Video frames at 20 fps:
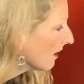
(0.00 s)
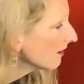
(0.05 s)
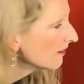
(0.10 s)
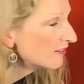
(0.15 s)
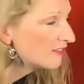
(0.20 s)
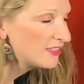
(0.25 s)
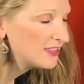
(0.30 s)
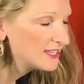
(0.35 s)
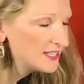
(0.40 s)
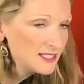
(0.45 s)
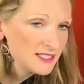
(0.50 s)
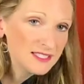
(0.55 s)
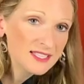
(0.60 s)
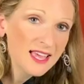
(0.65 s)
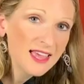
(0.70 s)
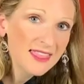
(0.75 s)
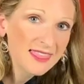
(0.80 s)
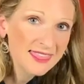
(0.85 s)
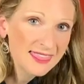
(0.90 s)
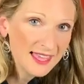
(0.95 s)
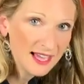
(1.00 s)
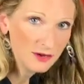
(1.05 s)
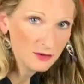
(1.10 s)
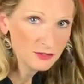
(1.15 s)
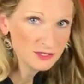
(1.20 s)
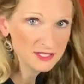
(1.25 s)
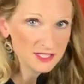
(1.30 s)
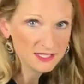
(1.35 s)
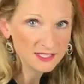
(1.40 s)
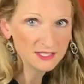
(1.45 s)
of these
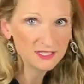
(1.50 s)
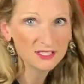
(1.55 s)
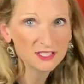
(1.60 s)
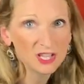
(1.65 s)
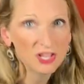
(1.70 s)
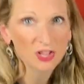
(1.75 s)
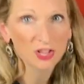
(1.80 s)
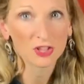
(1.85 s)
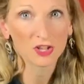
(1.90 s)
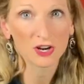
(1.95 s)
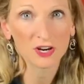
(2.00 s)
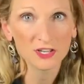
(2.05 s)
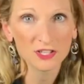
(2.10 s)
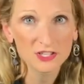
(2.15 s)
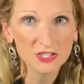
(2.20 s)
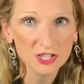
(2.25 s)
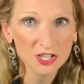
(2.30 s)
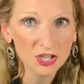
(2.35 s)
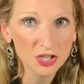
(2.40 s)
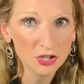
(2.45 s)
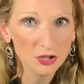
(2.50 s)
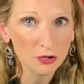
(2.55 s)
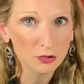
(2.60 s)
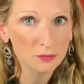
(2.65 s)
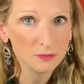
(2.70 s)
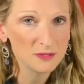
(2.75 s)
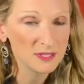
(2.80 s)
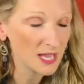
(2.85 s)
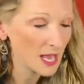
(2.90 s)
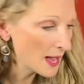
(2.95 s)
thousands large
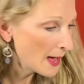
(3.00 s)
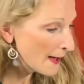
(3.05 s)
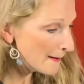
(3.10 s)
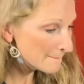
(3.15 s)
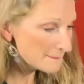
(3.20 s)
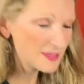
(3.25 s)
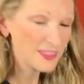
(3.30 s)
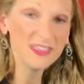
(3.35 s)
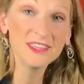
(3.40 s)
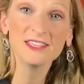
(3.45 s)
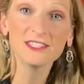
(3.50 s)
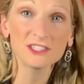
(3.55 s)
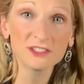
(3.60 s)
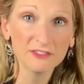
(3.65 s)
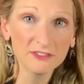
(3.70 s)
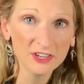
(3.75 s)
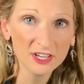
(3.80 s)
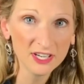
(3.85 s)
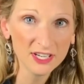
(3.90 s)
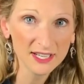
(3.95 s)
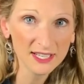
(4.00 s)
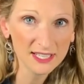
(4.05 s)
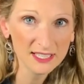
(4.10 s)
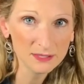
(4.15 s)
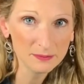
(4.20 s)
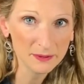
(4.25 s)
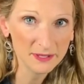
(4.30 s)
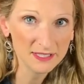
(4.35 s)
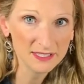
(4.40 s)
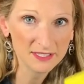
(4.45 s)
cubes. But these are very
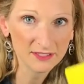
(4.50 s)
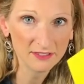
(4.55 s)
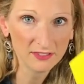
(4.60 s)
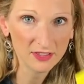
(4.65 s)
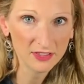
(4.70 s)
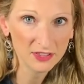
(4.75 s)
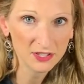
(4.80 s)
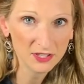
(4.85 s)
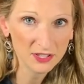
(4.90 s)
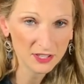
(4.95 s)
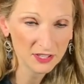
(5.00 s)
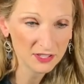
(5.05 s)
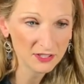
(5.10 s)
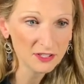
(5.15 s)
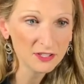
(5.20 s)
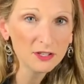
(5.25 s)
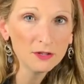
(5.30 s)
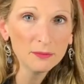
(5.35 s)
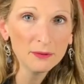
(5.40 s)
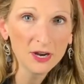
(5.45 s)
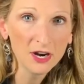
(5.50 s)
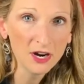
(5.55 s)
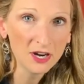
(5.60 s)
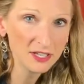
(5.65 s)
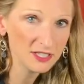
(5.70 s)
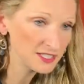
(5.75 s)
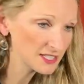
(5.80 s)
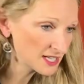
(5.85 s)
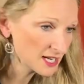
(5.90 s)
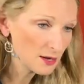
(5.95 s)
expensive and they're a little bit
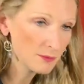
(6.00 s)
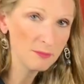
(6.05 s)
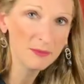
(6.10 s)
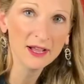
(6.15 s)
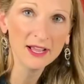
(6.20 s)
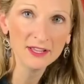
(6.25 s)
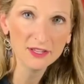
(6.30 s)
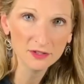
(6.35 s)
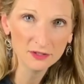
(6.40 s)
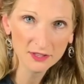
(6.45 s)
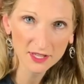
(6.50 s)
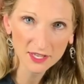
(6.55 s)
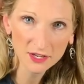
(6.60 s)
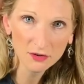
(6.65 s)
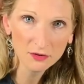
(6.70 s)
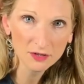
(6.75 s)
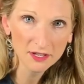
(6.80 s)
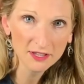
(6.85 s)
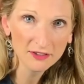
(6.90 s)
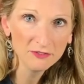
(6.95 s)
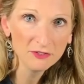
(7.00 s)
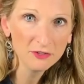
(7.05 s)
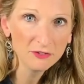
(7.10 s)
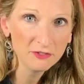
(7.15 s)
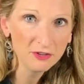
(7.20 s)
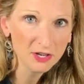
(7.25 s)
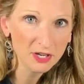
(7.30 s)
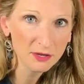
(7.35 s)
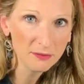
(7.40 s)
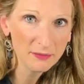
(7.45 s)
hard to come by you. They don't give you
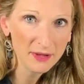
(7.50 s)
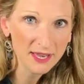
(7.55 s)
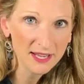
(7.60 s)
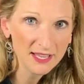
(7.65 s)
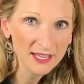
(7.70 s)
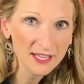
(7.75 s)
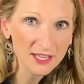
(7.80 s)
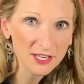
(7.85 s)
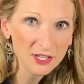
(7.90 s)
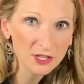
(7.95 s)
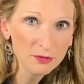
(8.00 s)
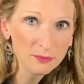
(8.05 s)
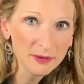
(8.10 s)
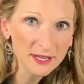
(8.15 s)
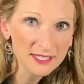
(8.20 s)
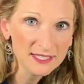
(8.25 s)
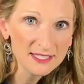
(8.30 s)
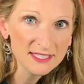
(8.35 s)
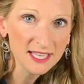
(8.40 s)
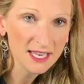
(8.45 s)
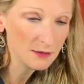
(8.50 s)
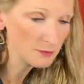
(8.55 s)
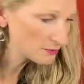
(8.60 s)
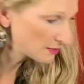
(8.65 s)
very many in your base 10